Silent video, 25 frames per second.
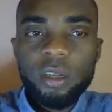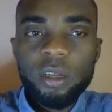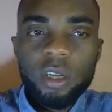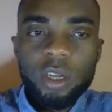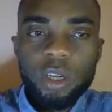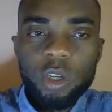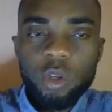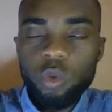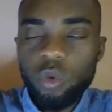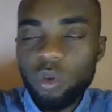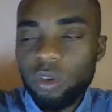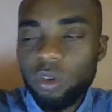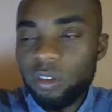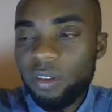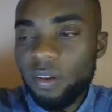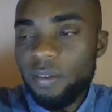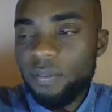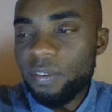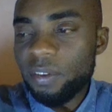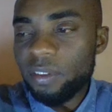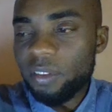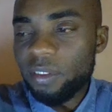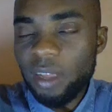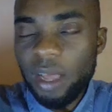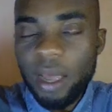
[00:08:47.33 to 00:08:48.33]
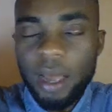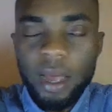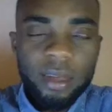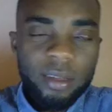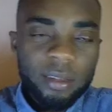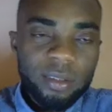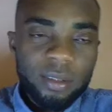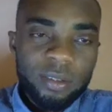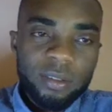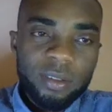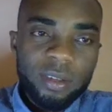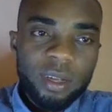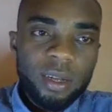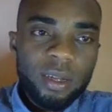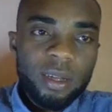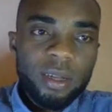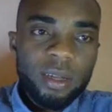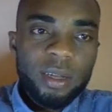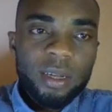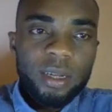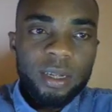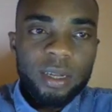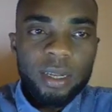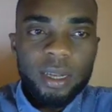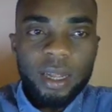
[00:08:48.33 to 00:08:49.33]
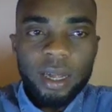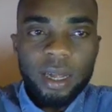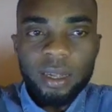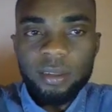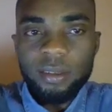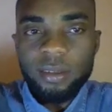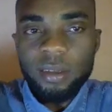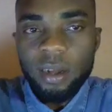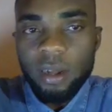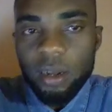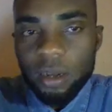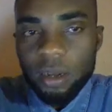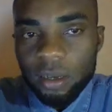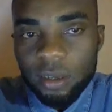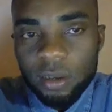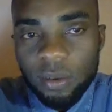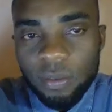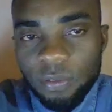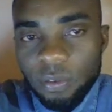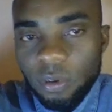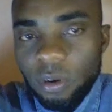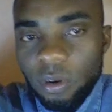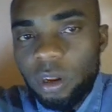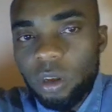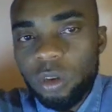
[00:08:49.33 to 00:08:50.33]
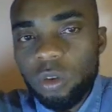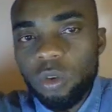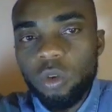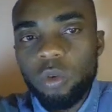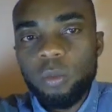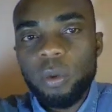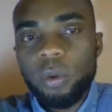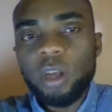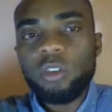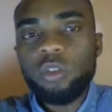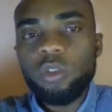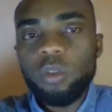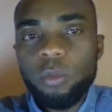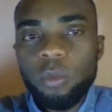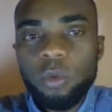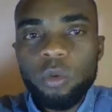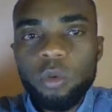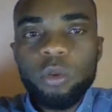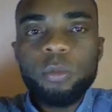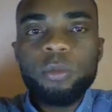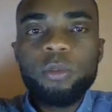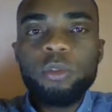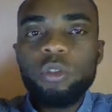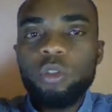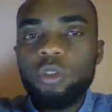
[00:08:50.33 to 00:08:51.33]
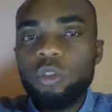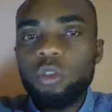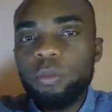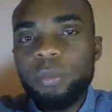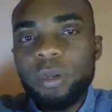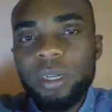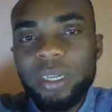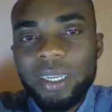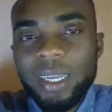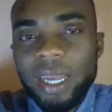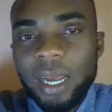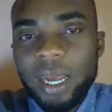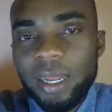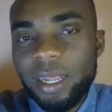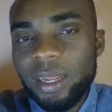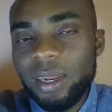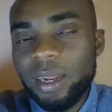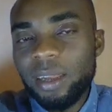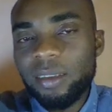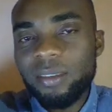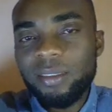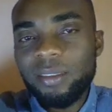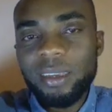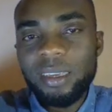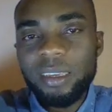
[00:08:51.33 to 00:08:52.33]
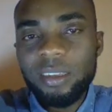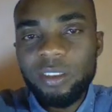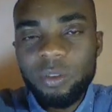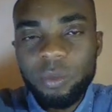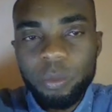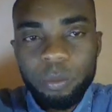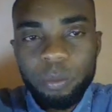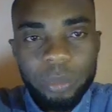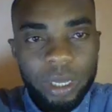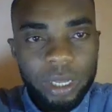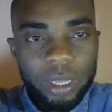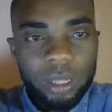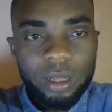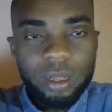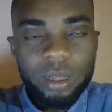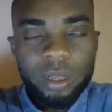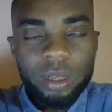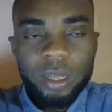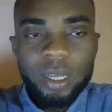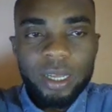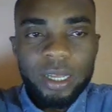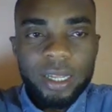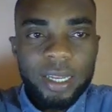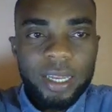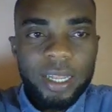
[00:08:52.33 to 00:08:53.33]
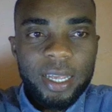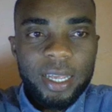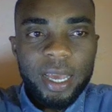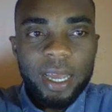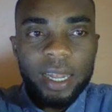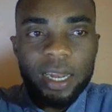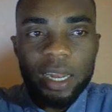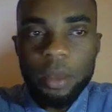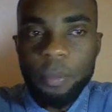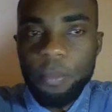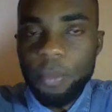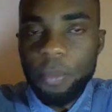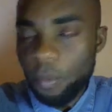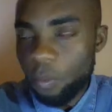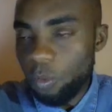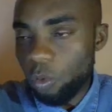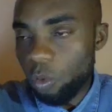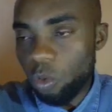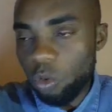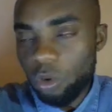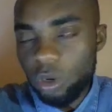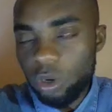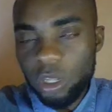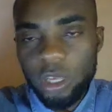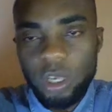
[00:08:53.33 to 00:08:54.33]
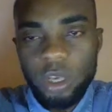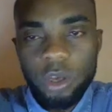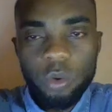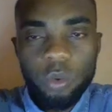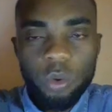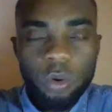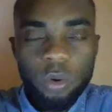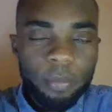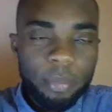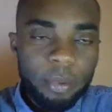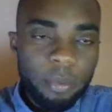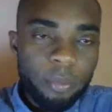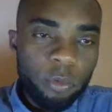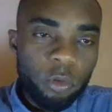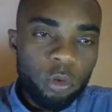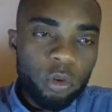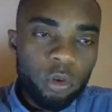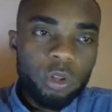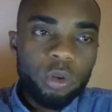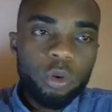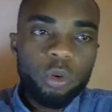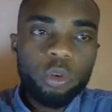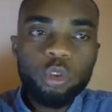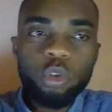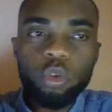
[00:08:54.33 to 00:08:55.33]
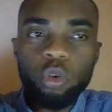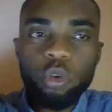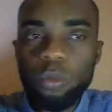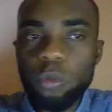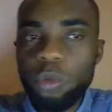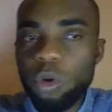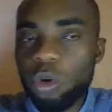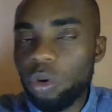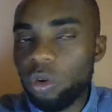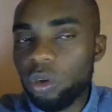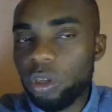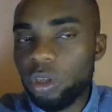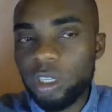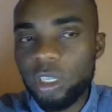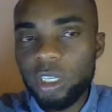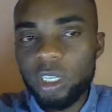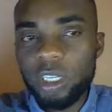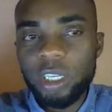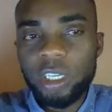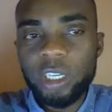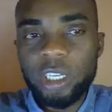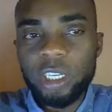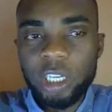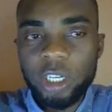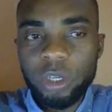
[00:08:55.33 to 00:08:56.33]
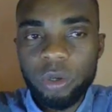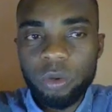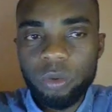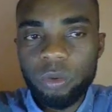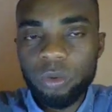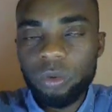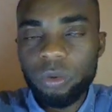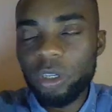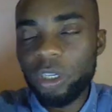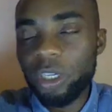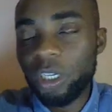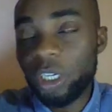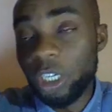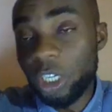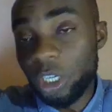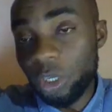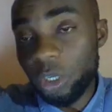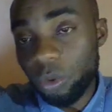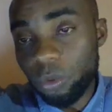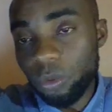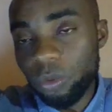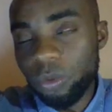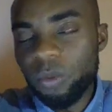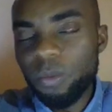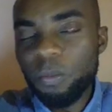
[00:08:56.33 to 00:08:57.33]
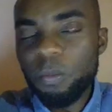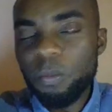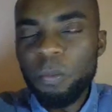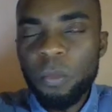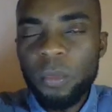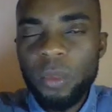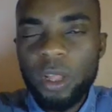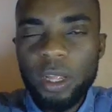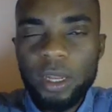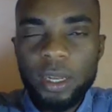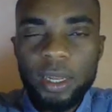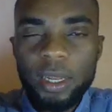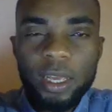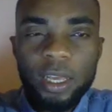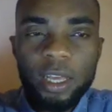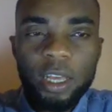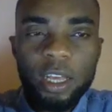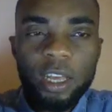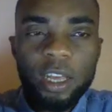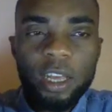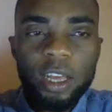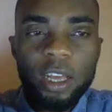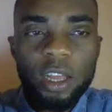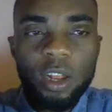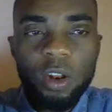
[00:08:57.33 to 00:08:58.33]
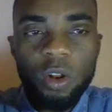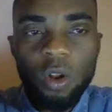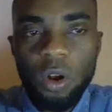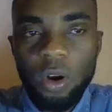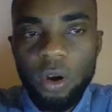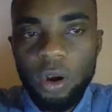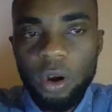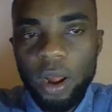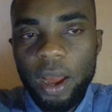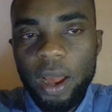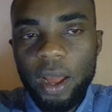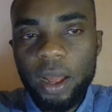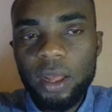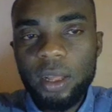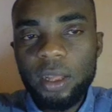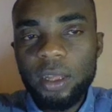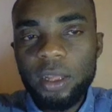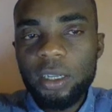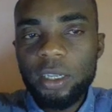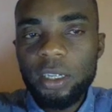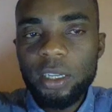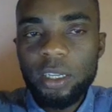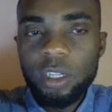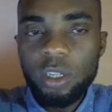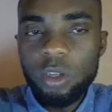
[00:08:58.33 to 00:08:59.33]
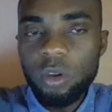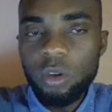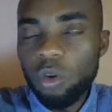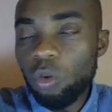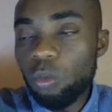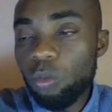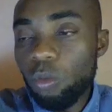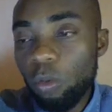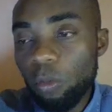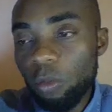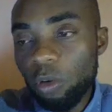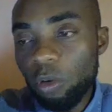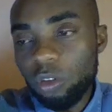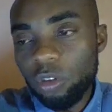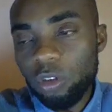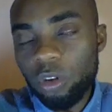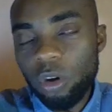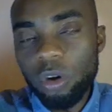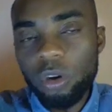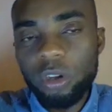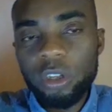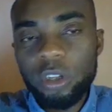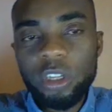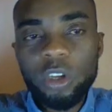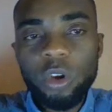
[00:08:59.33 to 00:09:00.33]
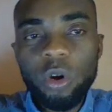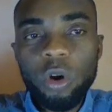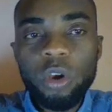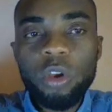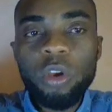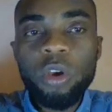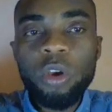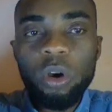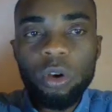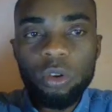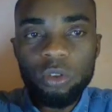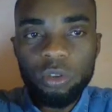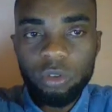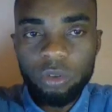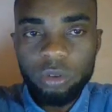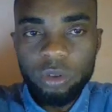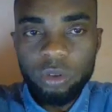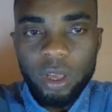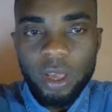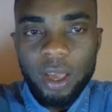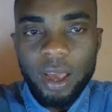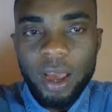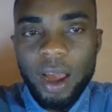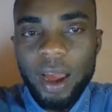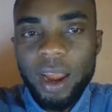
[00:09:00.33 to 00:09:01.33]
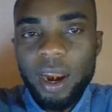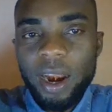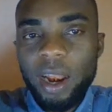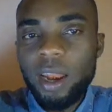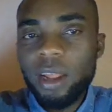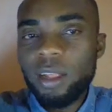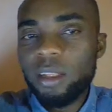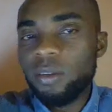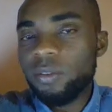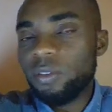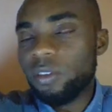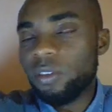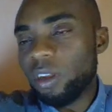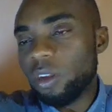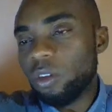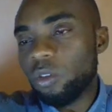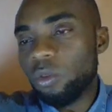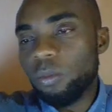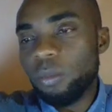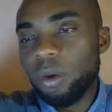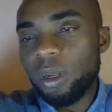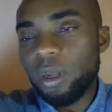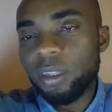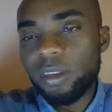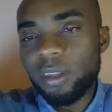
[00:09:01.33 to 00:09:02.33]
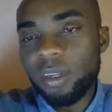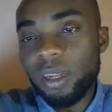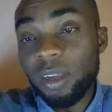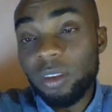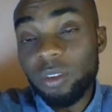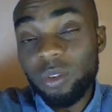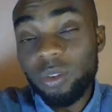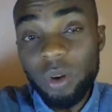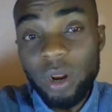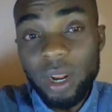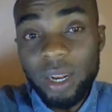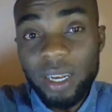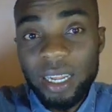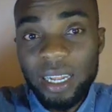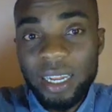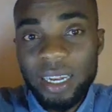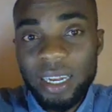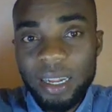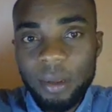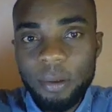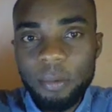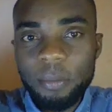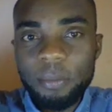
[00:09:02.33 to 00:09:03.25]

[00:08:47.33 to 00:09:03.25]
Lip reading: it was emphasized that the following Yoruba subgroups should be regarded as kinsmen: the Ede people, the Iwo people, the Oshogbo, the Ikirun, the Ilora, the Ogumosho, the Oyos, and relative settlements that surrounded them.